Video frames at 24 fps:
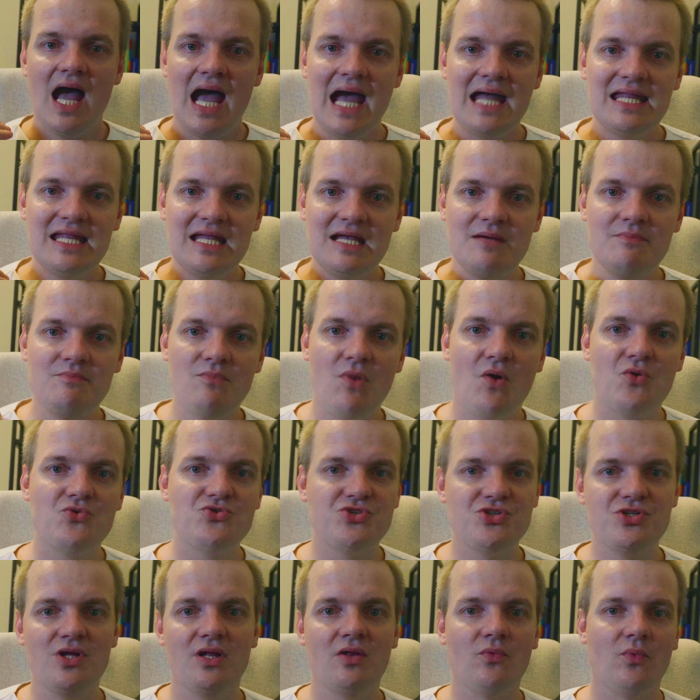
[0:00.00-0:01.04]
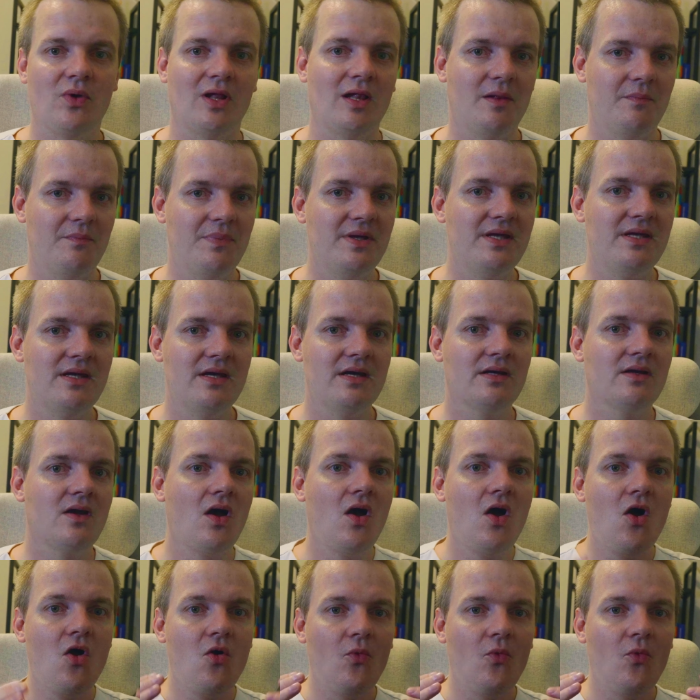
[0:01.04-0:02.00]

and emotional well being,